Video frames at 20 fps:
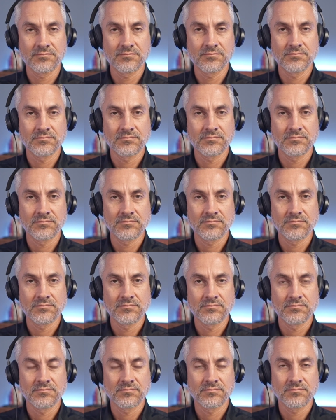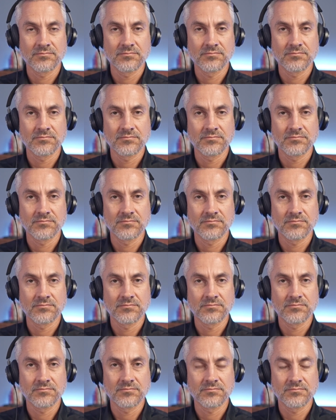
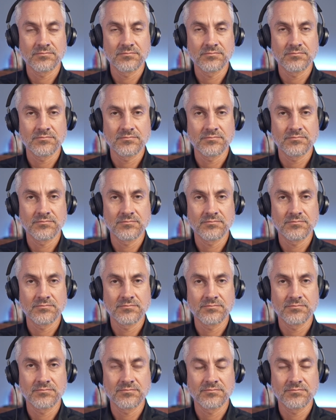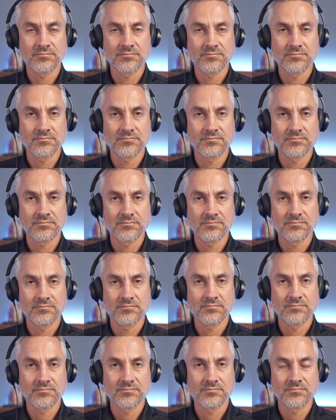
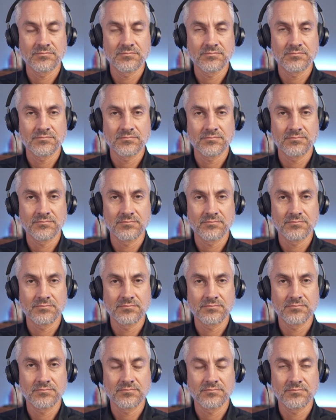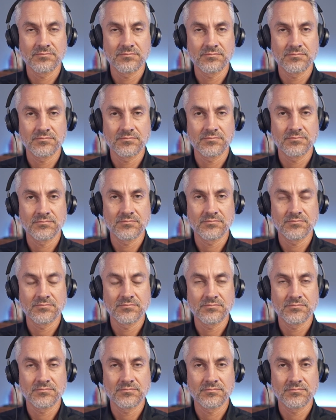
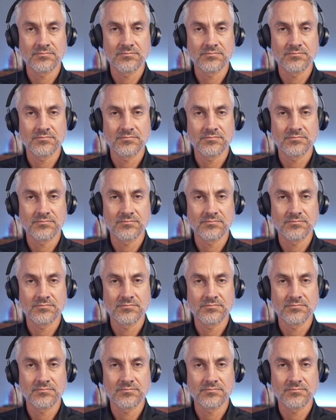No words are spoken by the person on screen.